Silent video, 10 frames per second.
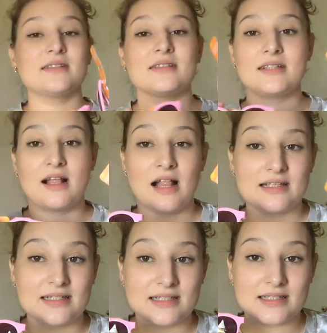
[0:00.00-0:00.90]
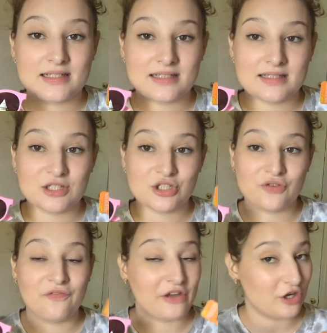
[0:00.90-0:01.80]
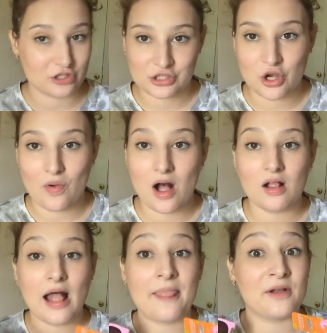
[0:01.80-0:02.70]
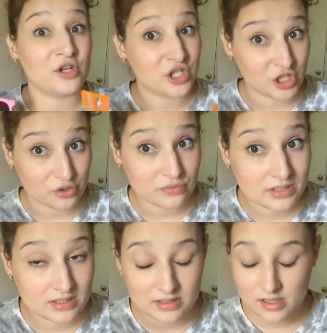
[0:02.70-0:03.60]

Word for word: Sunglasses fit her so well, and they're cute.